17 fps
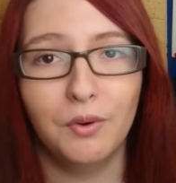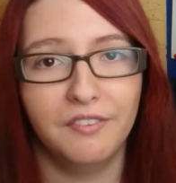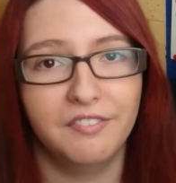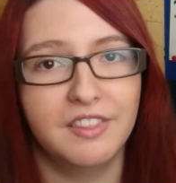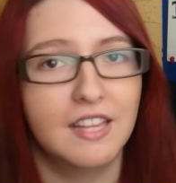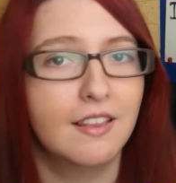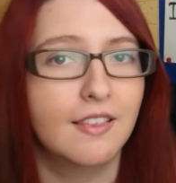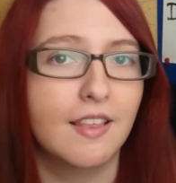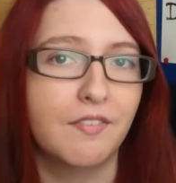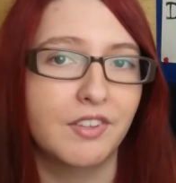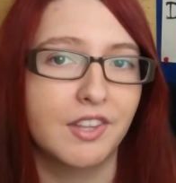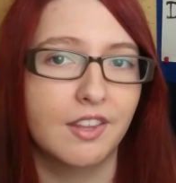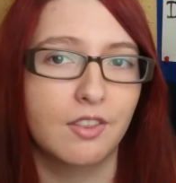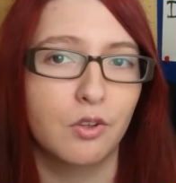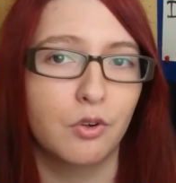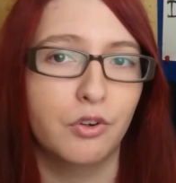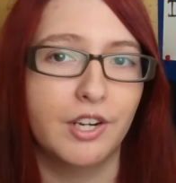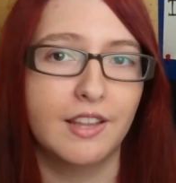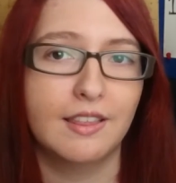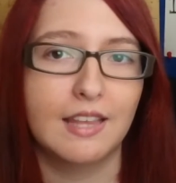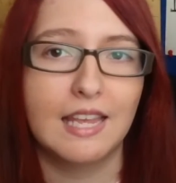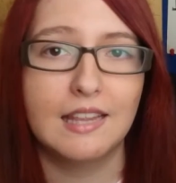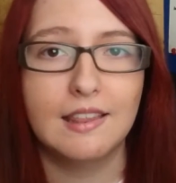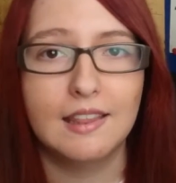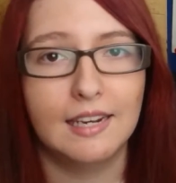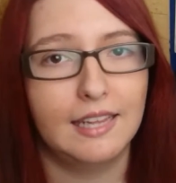All of these 7 stories
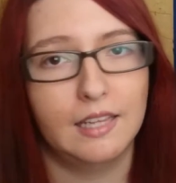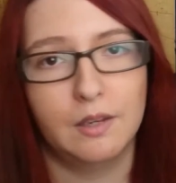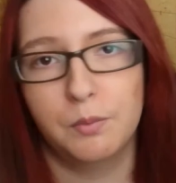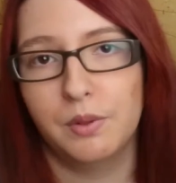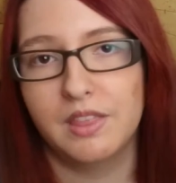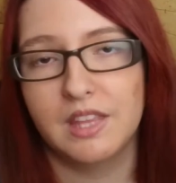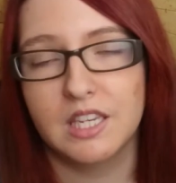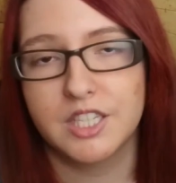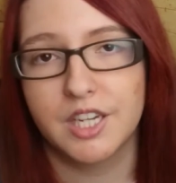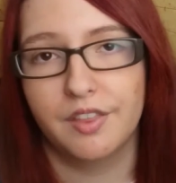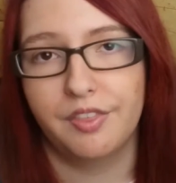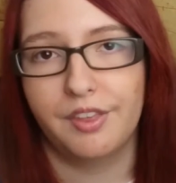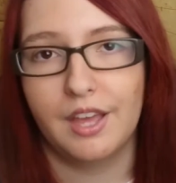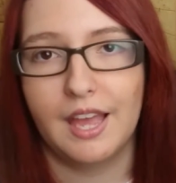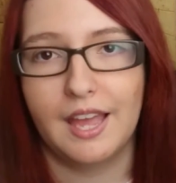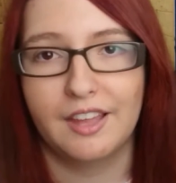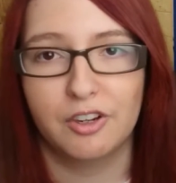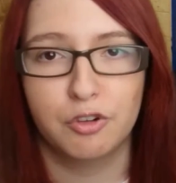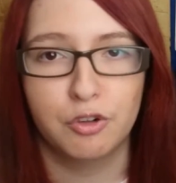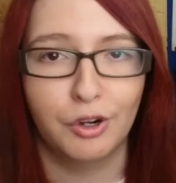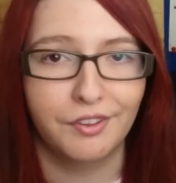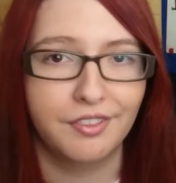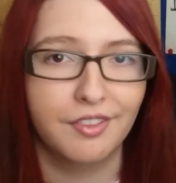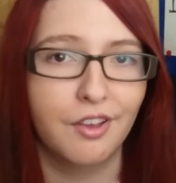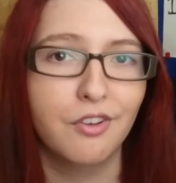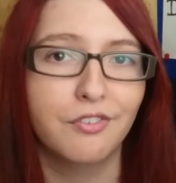interlink with each other and
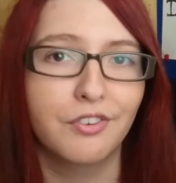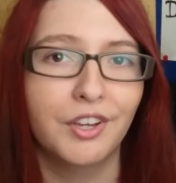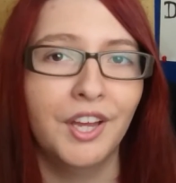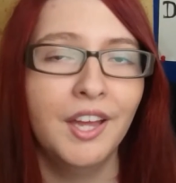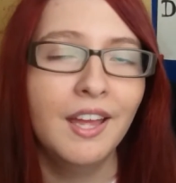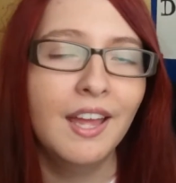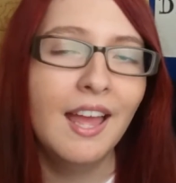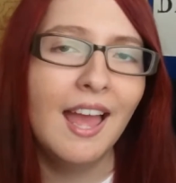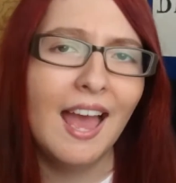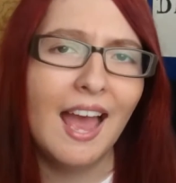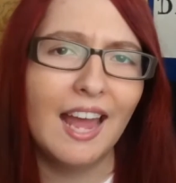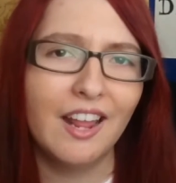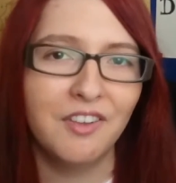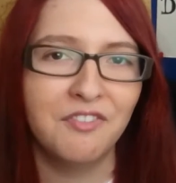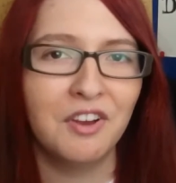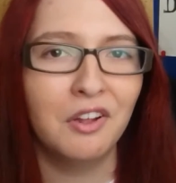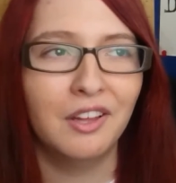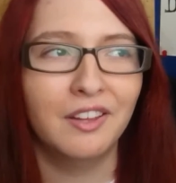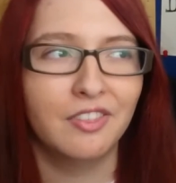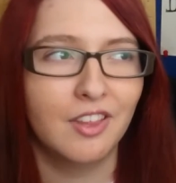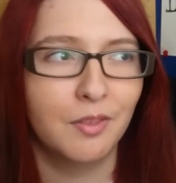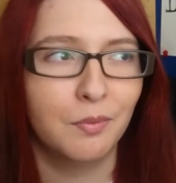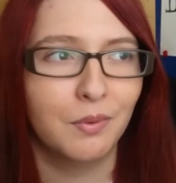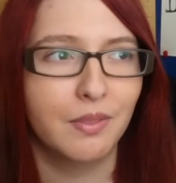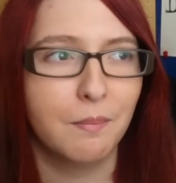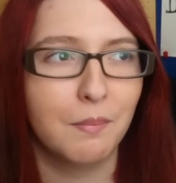cross over, and I felt like
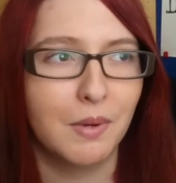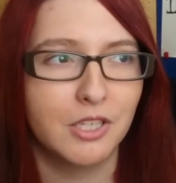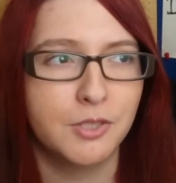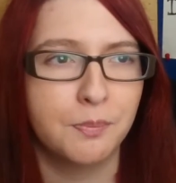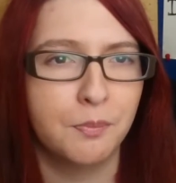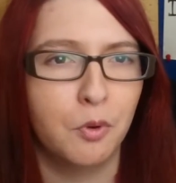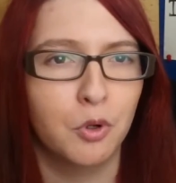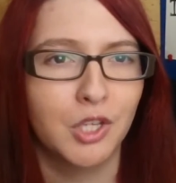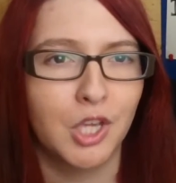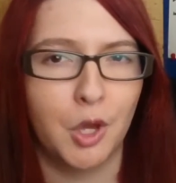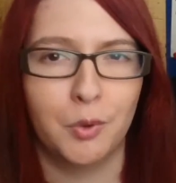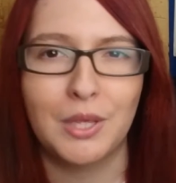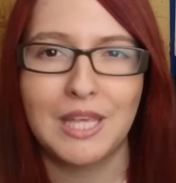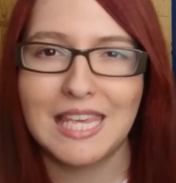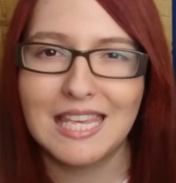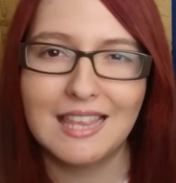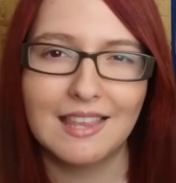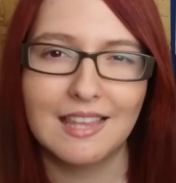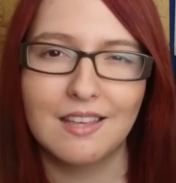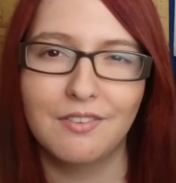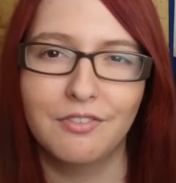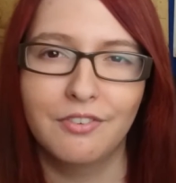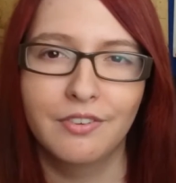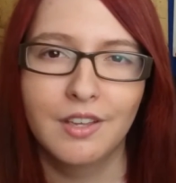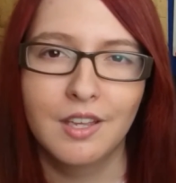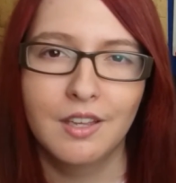this was a much more
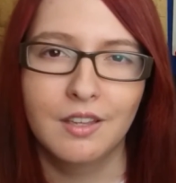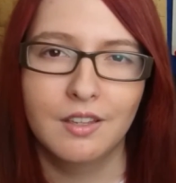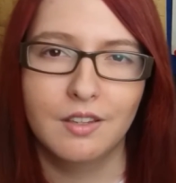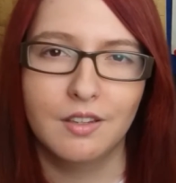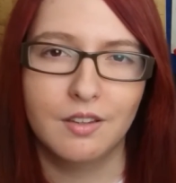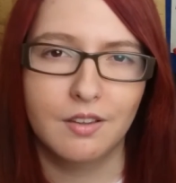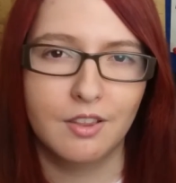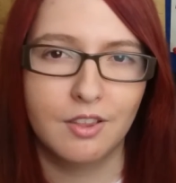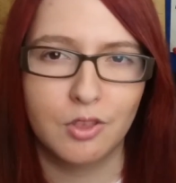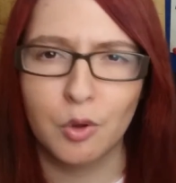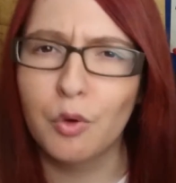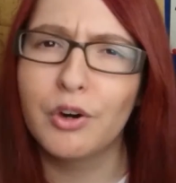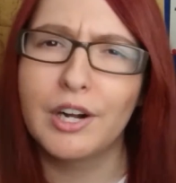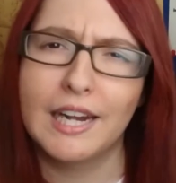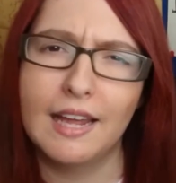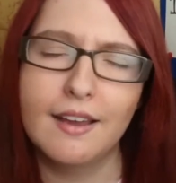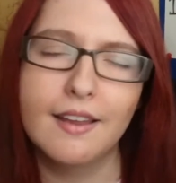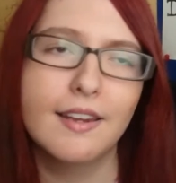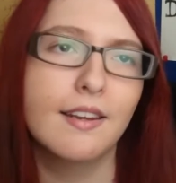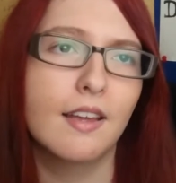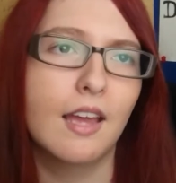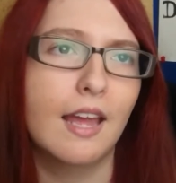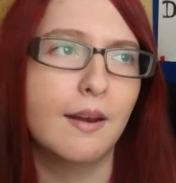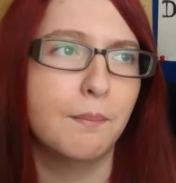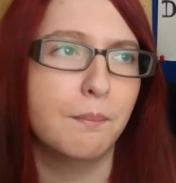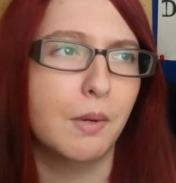cohesive storyline
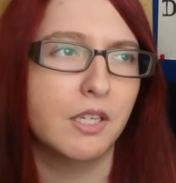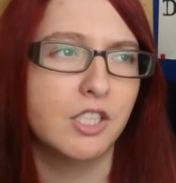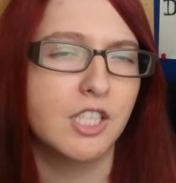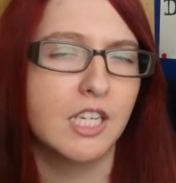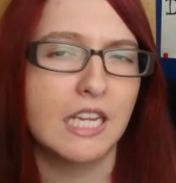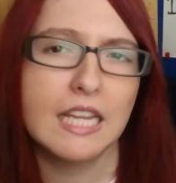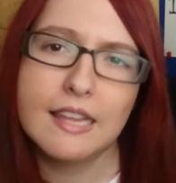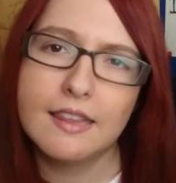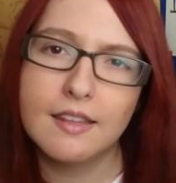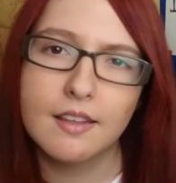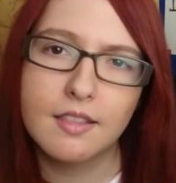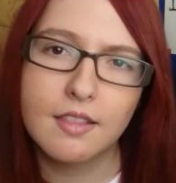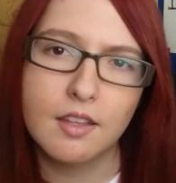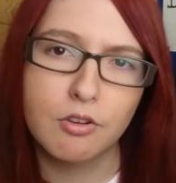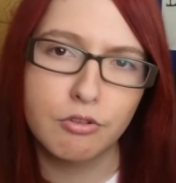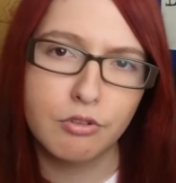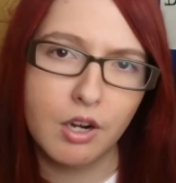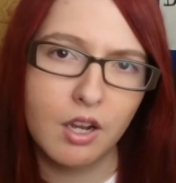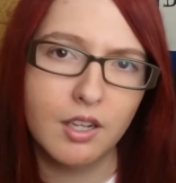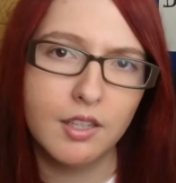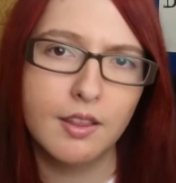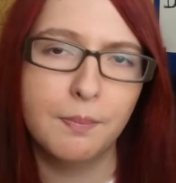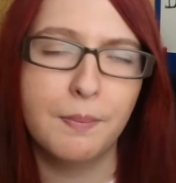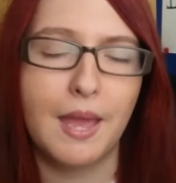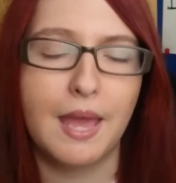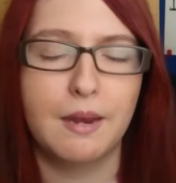and much easier to
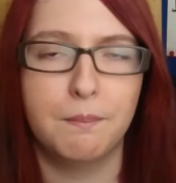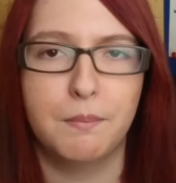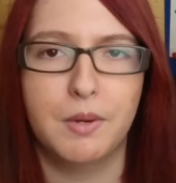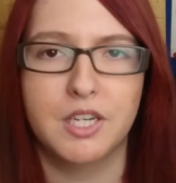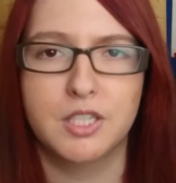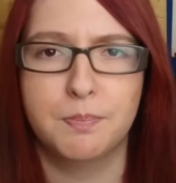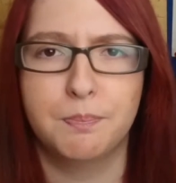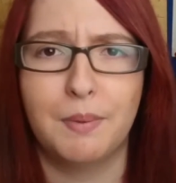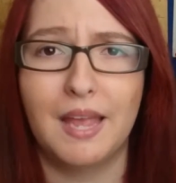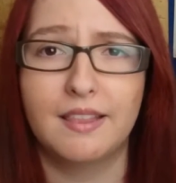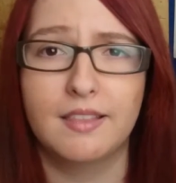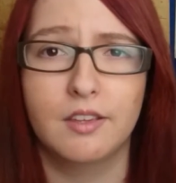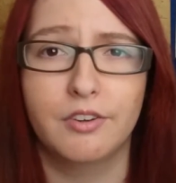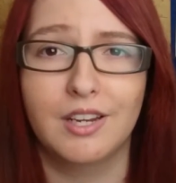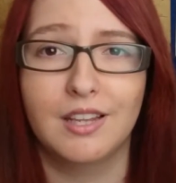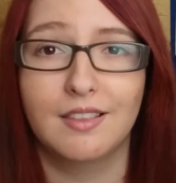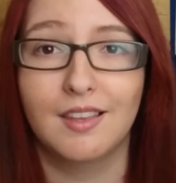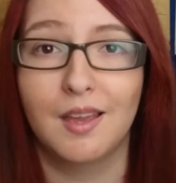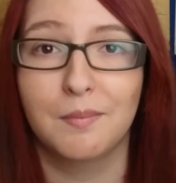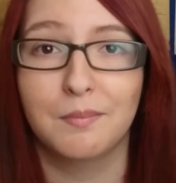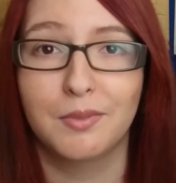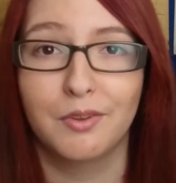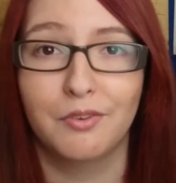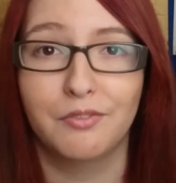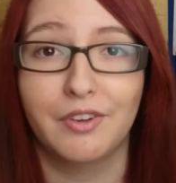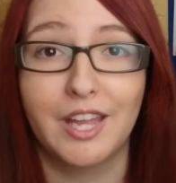grasp and much better in
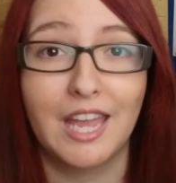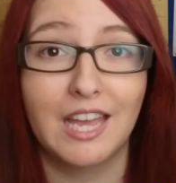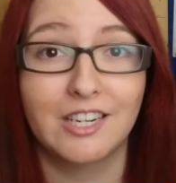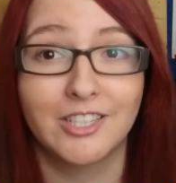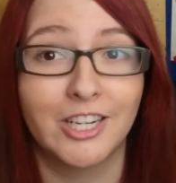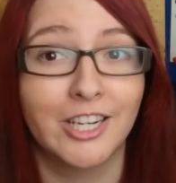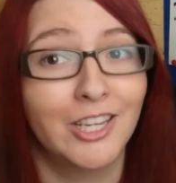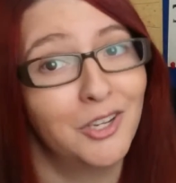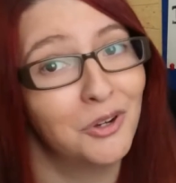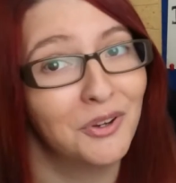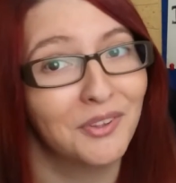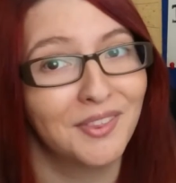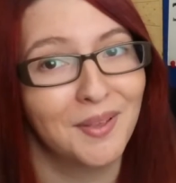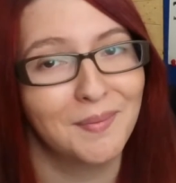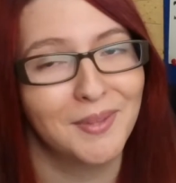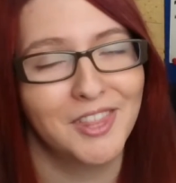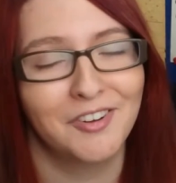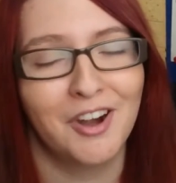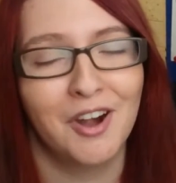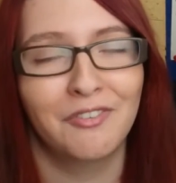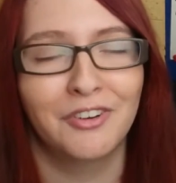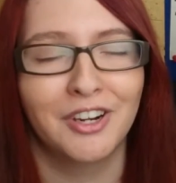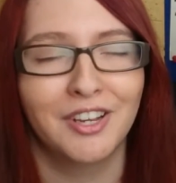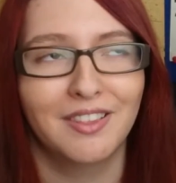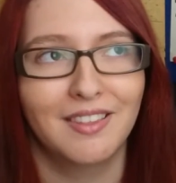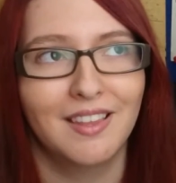terms of I actually got some of the
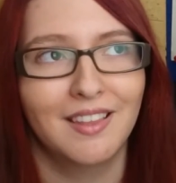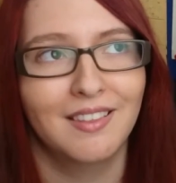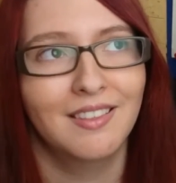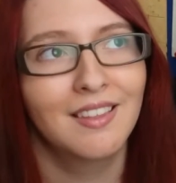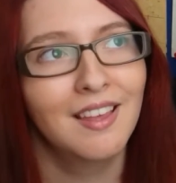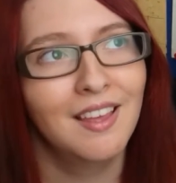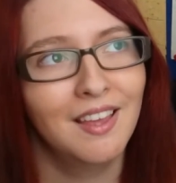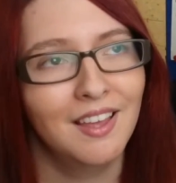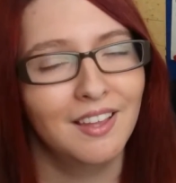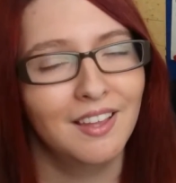references.